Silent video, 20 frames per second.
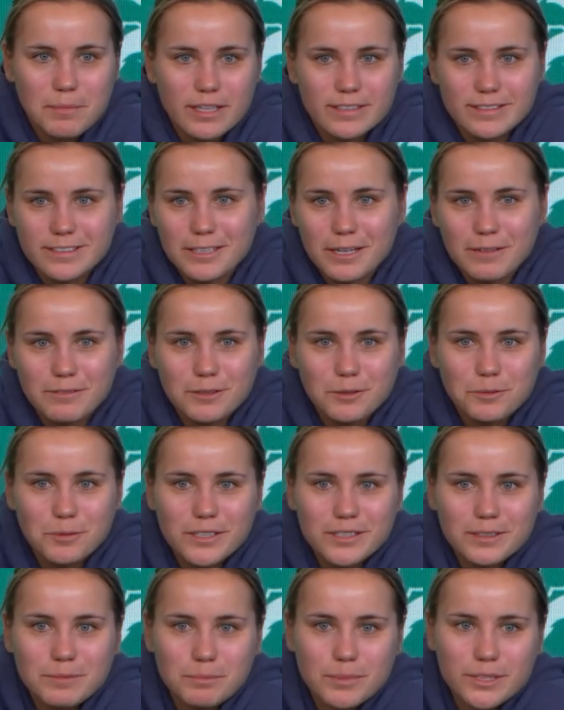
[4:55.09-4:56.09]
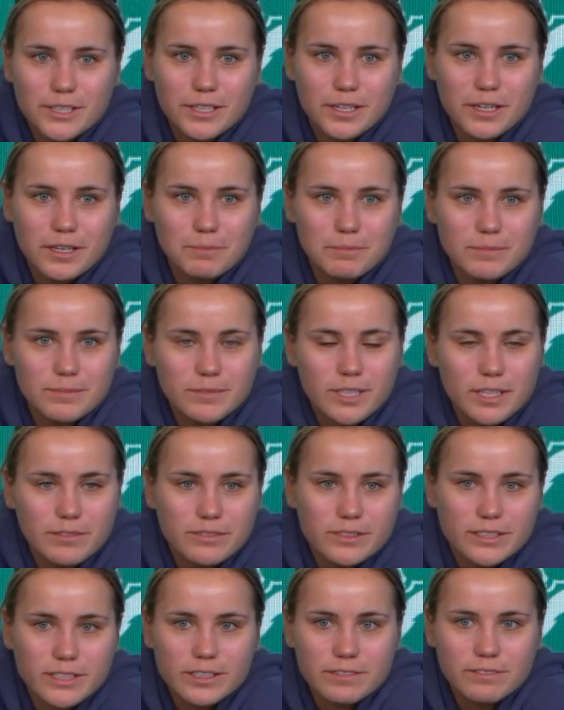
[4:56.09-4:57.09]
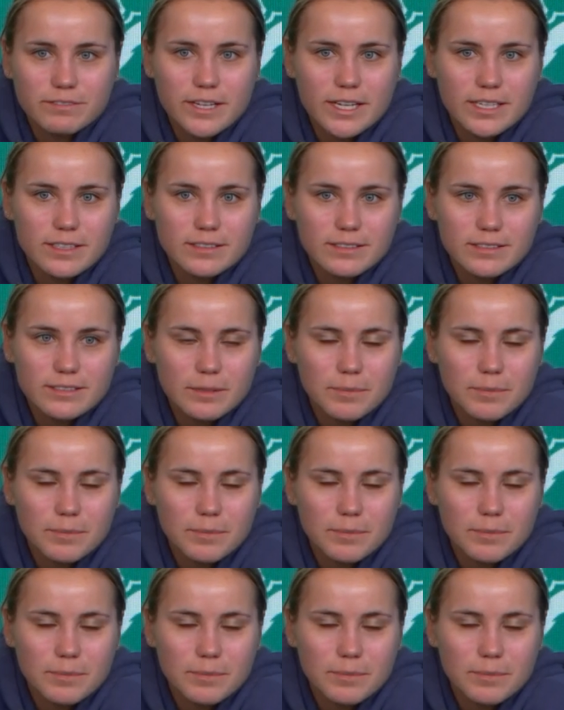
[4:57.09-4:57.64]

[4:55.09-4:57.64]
I see everyone, but definitely the fans.